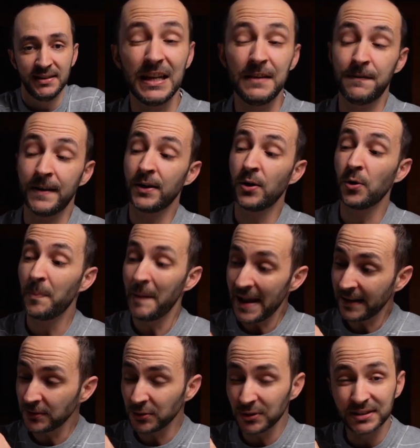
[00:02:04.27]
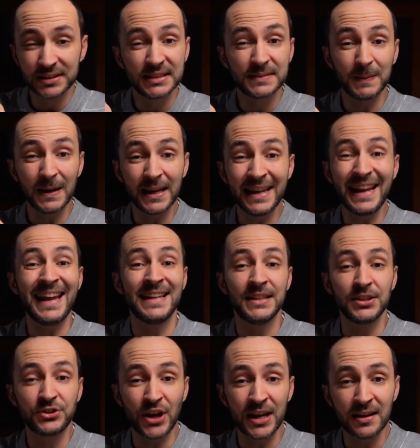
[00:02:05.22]
If I go back to the display
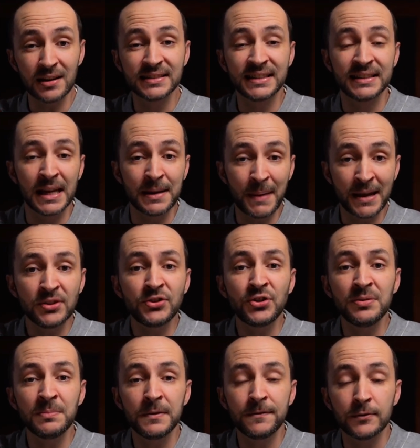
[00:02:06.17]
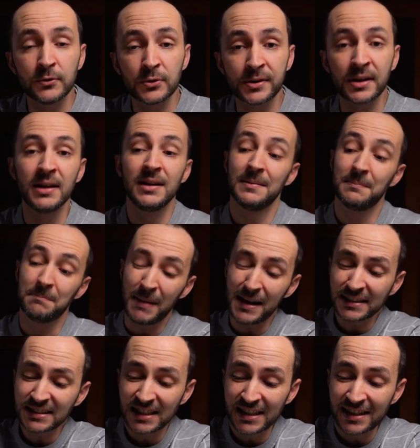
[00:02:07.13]
and the channels that I mentioned before,
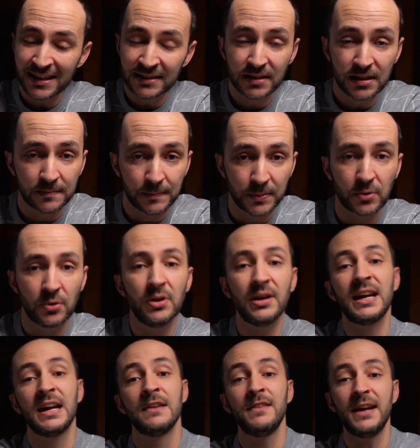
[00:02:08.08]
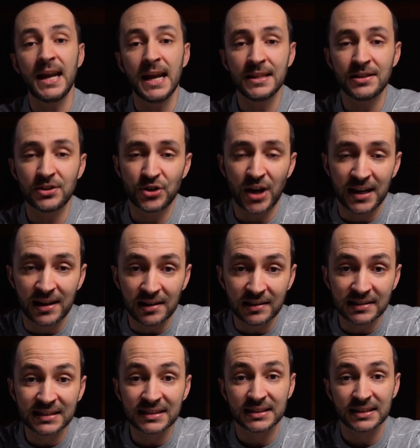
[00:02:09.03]
Mars 300 Pro have 8
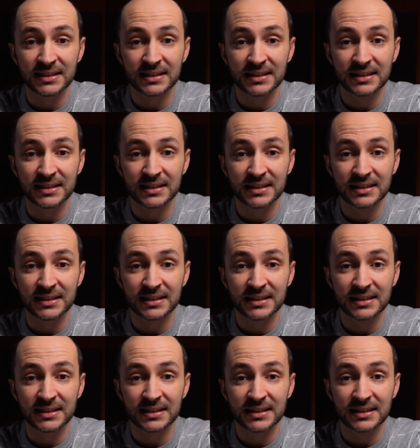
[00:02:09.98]
channels.